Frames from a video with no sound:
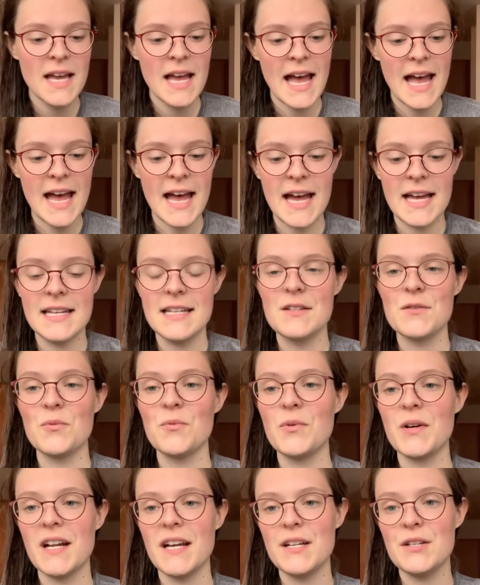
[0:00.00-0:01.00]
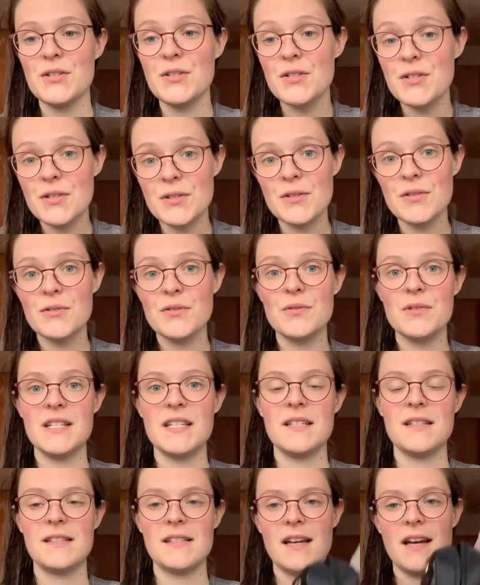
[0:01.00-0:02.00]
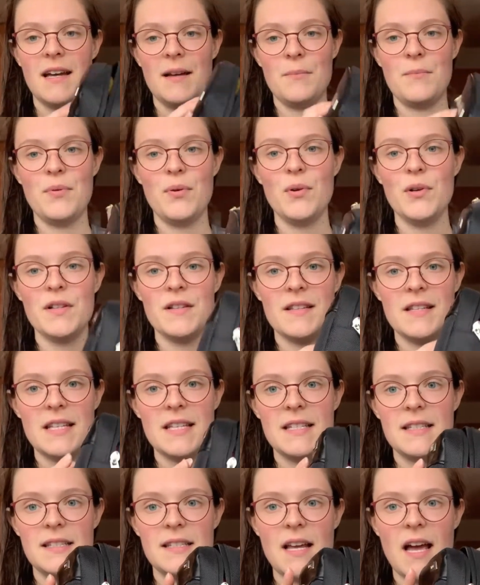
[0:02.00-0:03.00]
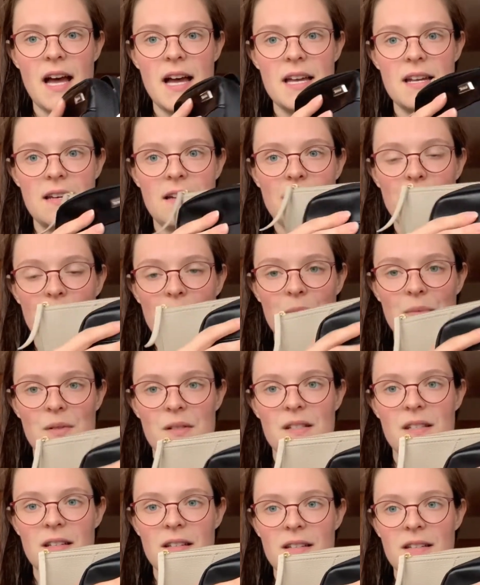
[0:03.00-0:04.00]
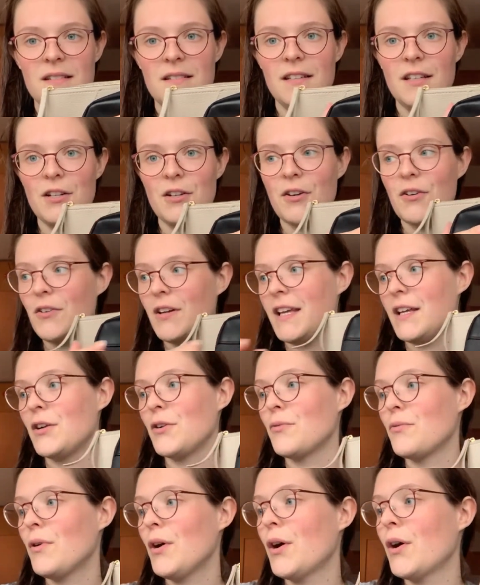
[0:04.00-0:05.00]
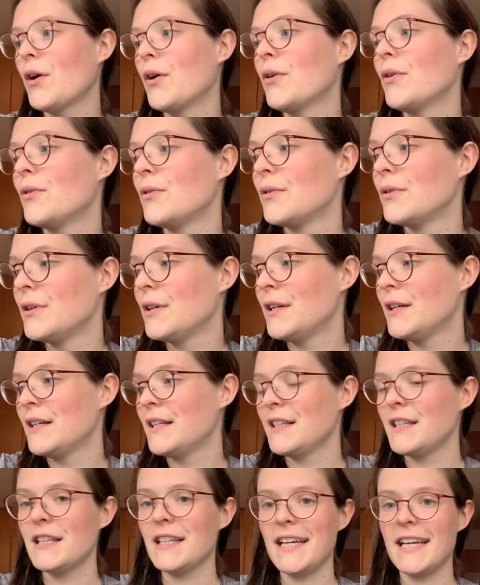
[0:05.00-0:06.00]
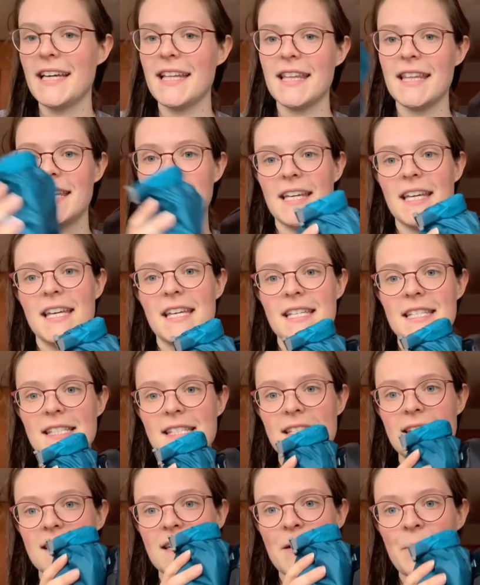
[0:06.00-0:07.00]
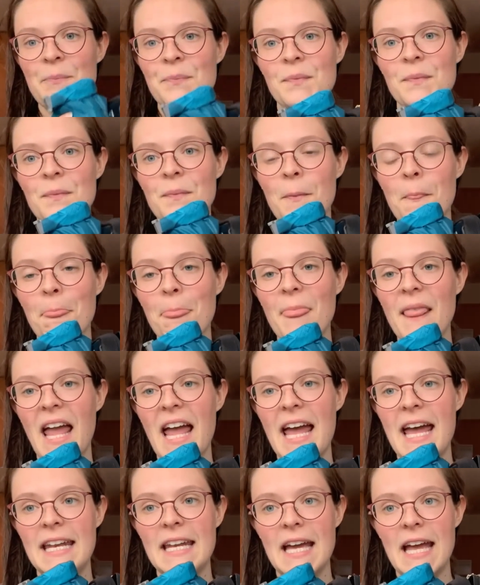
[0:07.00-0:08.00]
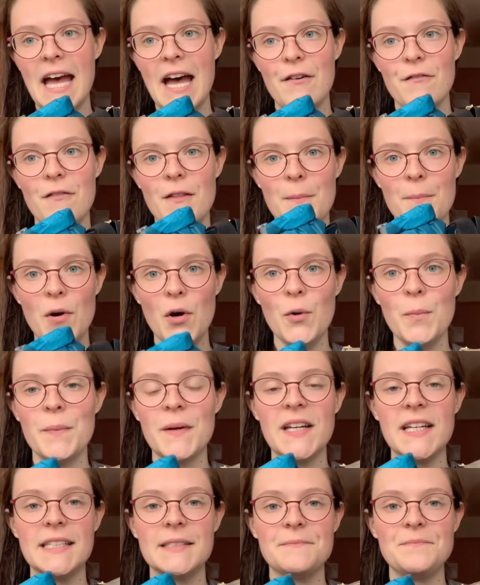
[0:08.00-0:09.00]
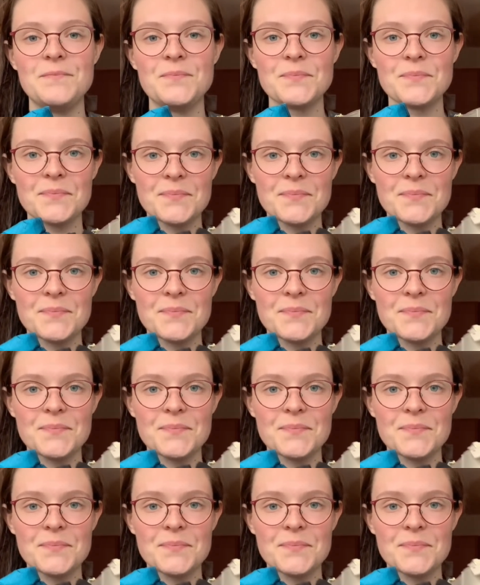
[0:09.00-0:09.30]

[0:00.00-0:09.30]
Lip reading: And what I do is I put these items, you know, in a row like this, and I have them open.